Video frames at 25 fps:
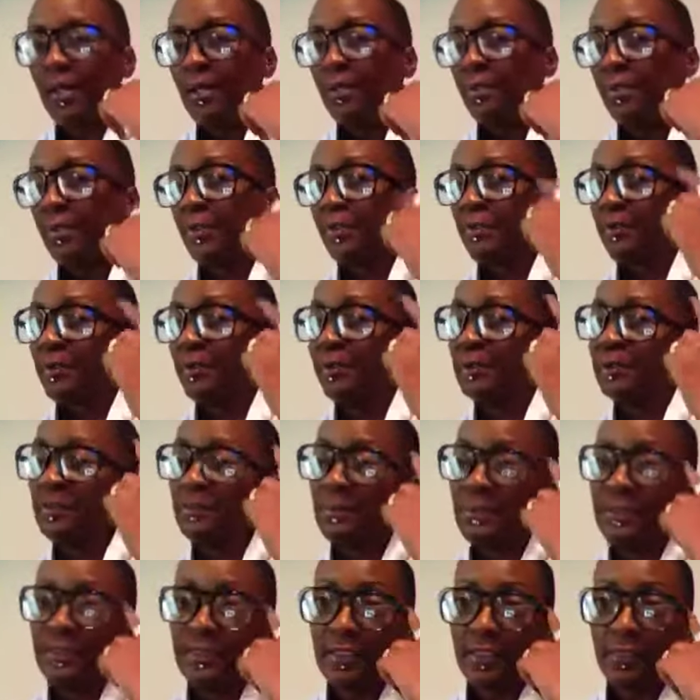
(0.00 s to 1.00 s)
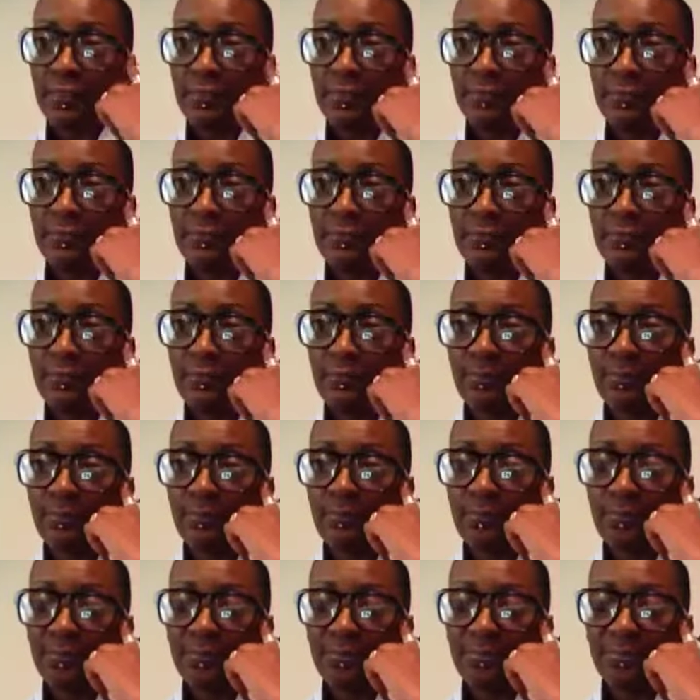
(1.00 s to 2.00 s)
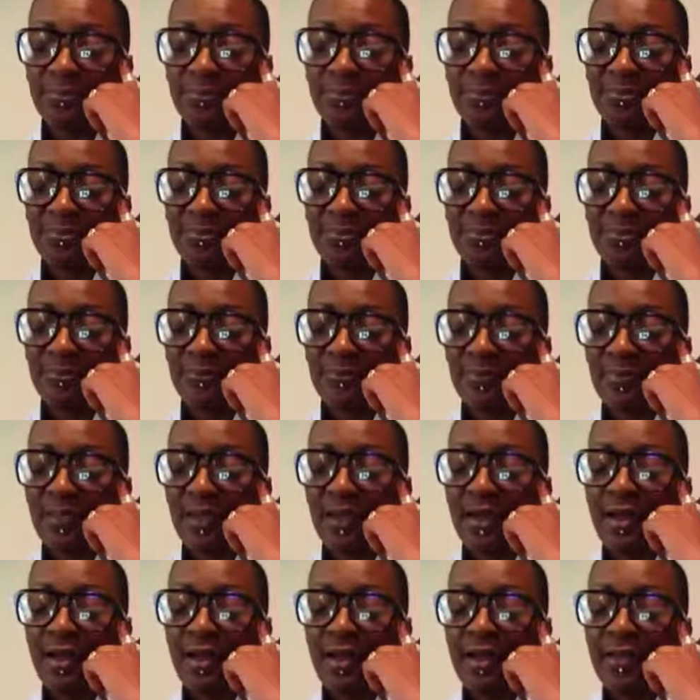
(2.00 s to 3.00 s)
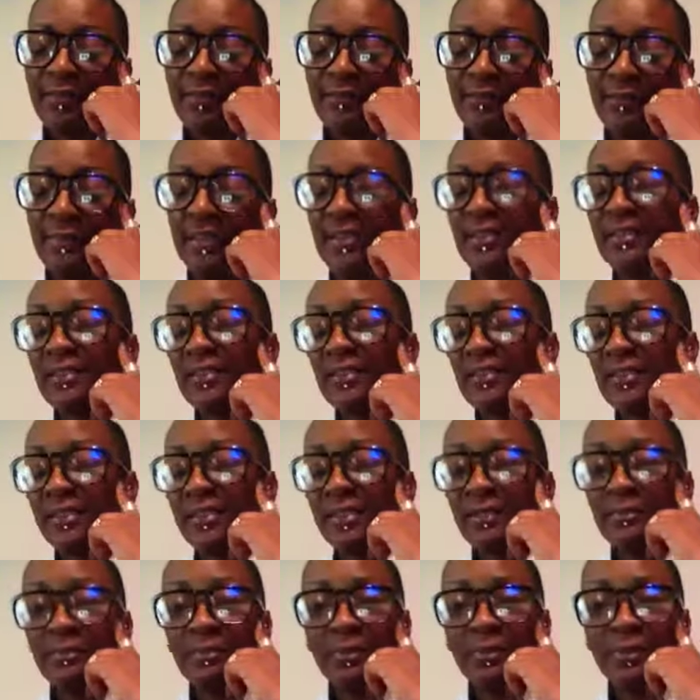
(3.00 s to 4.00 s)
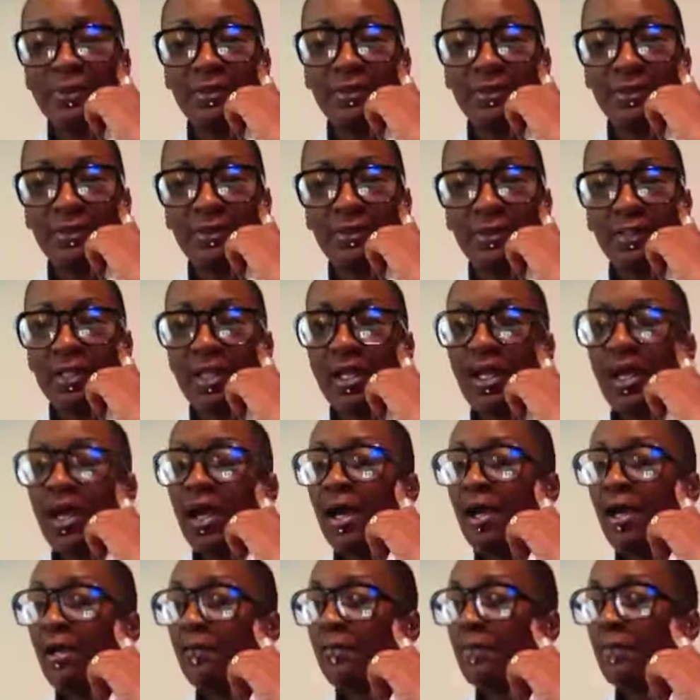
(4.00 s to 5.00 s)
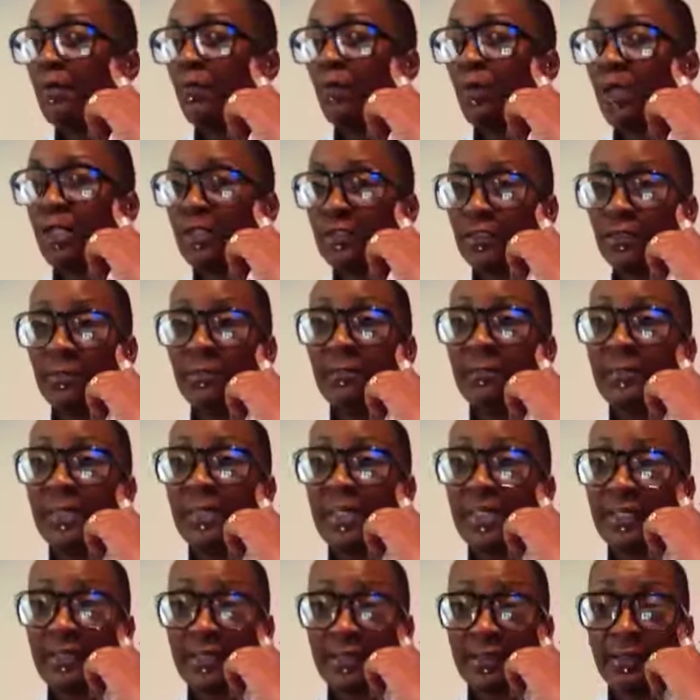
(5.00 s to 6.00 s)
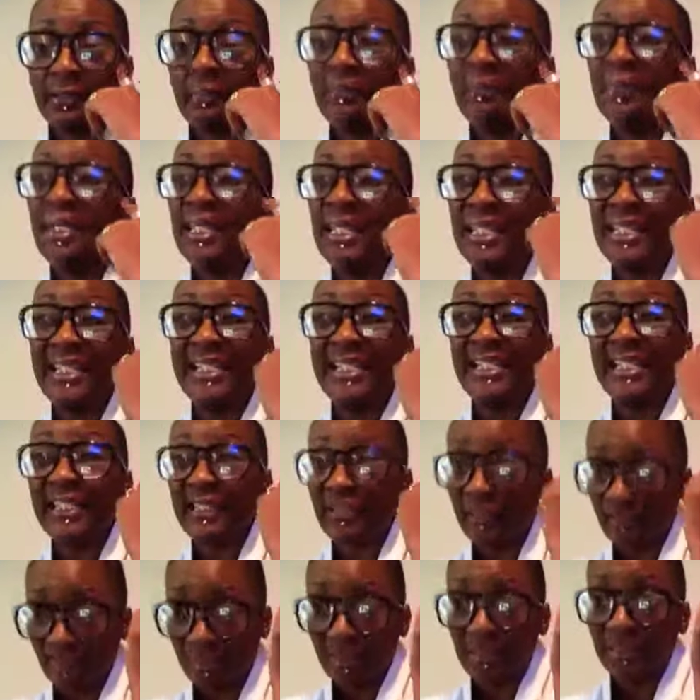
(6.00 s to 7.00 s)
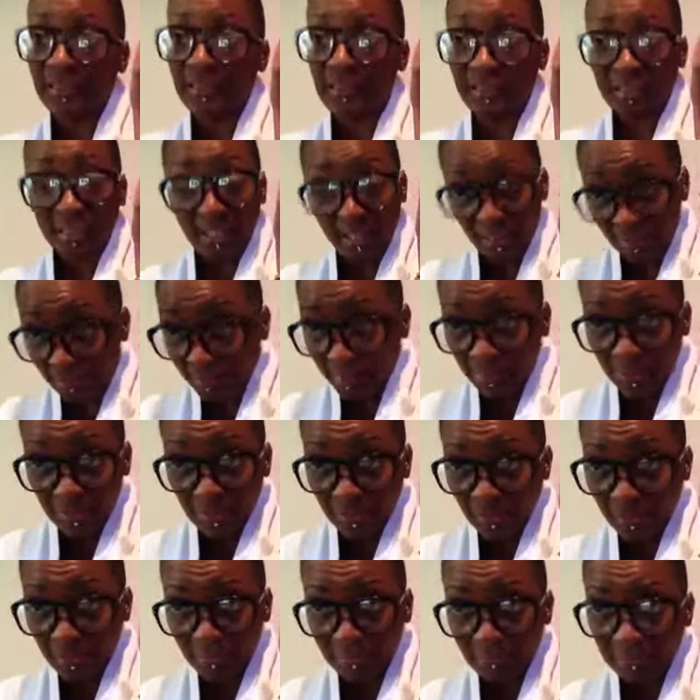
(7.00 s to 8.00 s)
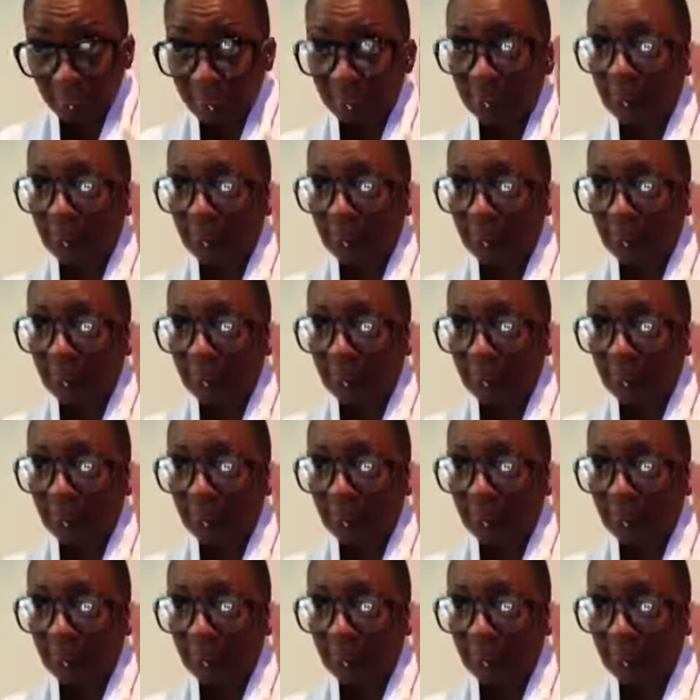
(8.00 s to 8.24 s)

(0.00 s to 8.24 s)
But girls, let me tell you, I've been asleep. I've been watching meaningless television.